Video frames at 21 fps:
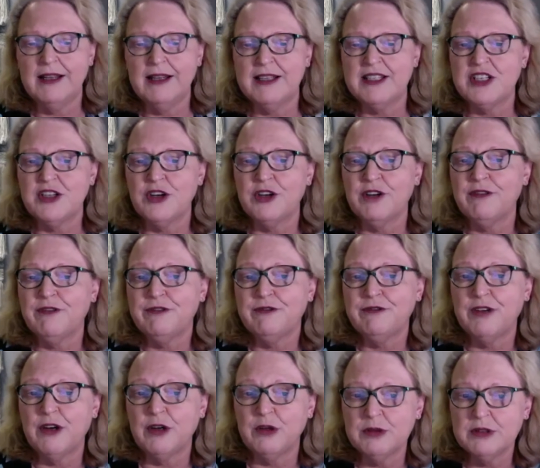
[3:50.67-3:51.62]
It's not a
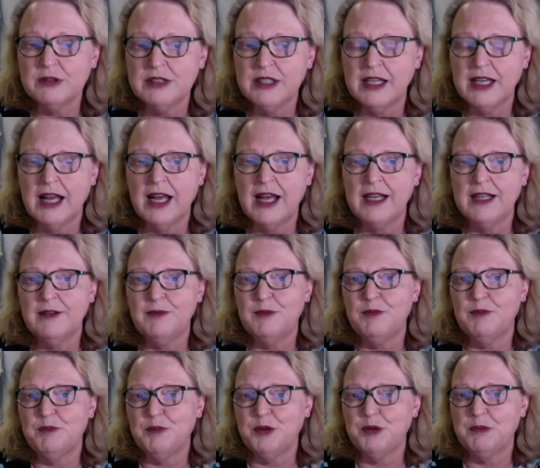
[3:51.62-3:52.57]
fault. You
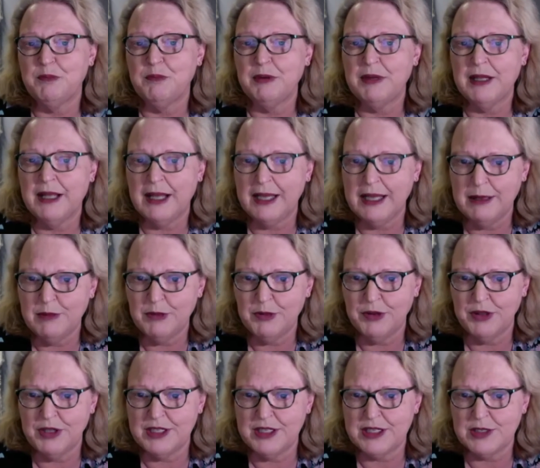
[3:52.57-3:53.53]
can't put blame
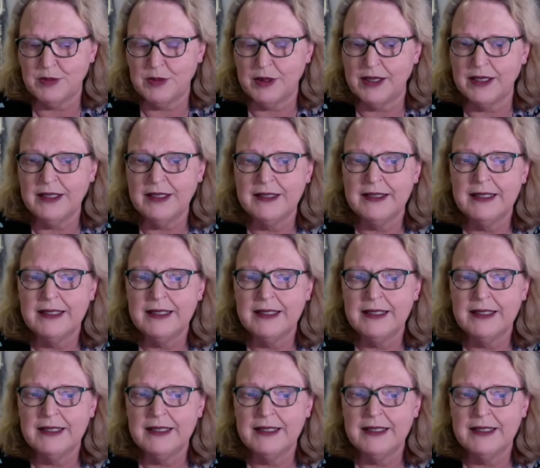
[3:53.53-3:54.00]
on this one.